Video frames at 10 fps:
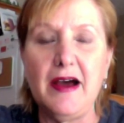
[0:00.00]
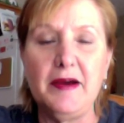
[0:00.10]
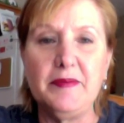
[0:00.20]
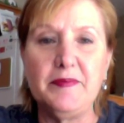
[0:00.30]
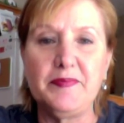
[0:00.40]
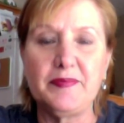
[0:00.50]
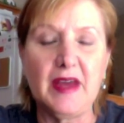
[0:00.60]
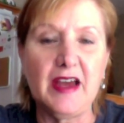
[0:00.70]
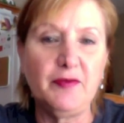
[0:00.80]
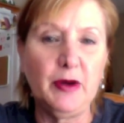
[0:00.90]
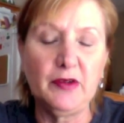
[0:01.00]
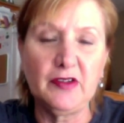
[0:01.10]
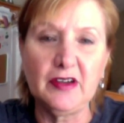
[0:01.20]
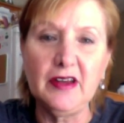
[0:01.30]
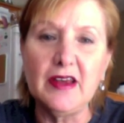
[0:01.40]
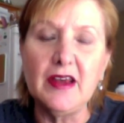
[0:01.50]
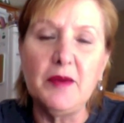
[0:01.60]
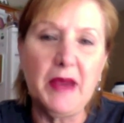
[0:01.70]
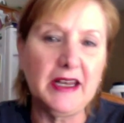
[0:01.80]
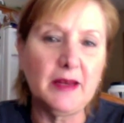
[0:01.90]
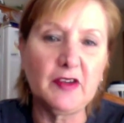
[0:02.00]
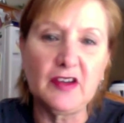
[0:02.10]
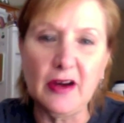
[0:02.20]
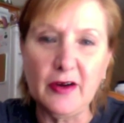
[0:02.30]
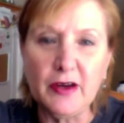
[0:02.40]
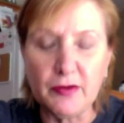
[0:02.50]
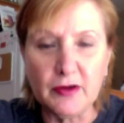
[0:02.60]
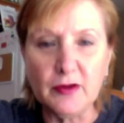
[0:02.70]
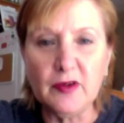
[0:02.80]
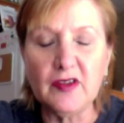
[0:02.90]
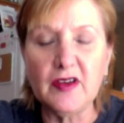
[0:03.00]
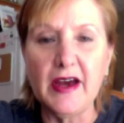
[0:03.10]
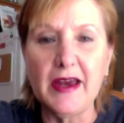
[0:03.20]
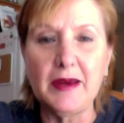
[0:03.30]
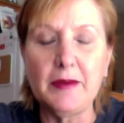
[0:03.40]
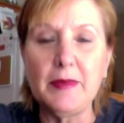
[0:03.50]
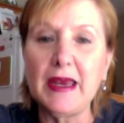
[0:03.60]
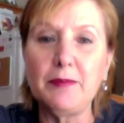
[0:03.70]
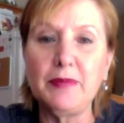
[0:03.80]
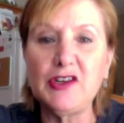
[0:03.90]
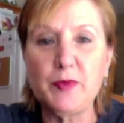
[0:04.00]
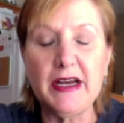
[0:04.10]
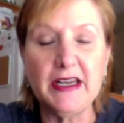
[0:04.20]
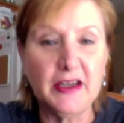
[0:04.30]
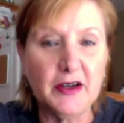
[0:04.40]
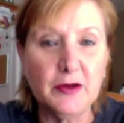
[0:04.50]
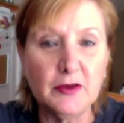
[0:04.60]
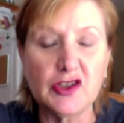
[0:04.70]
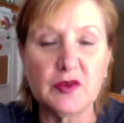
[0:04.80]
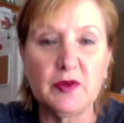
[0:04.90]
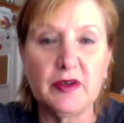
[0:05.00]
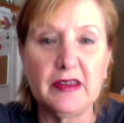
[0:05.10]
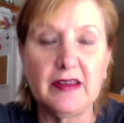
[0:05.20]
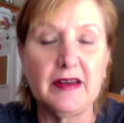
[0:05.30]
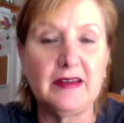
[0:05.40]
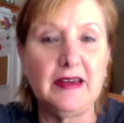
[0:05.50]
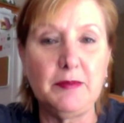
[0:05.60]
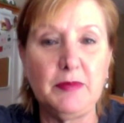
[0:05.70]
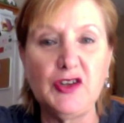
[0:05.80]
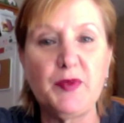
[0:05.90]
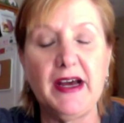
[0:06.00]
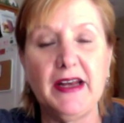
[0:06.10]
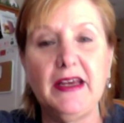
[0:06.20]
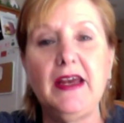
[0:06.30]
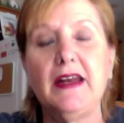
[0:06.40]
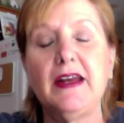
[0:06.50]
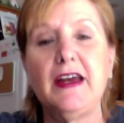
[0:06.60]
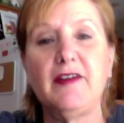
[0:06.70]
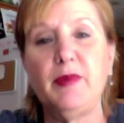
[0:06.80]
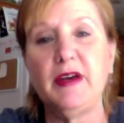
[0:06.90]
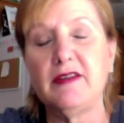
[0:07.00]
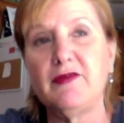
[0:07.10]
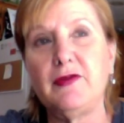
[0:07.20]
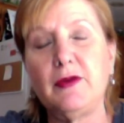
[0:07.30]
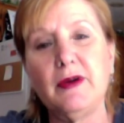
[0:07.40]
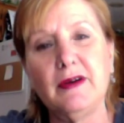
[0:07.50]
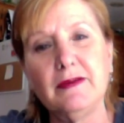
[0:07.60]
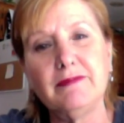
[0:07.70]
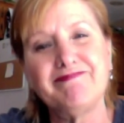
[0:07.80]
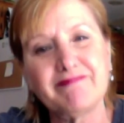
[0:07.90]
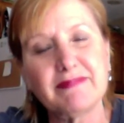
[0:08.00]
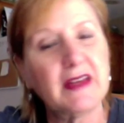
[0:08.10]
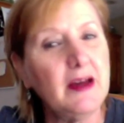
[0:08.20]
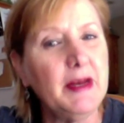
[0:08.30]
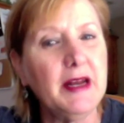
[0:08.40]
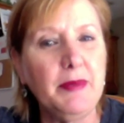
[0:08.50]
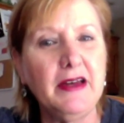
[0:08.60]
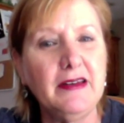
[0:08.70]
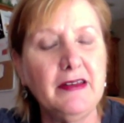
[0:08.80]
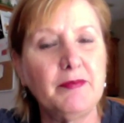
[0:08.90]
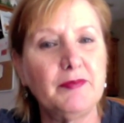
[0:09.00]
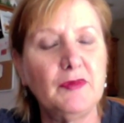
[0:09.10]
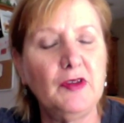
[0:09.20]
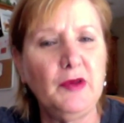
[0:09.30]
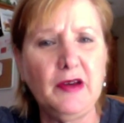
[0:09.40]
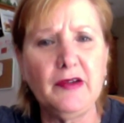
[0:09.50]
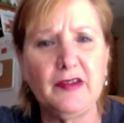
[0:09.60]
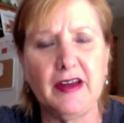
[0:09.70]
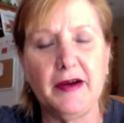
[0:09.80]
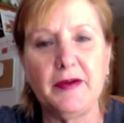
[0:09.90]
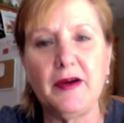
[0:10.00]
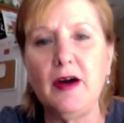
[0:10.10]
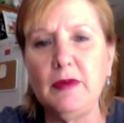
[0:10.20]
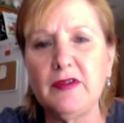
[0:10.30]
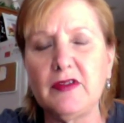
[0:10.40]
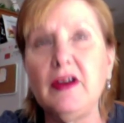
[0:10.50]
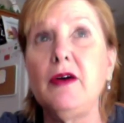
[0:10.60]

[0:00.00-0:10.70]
I've posted, my name is terriacruce. I am a Beachbody coach with Team Beachbody, and I have been for coming up on 2 years now.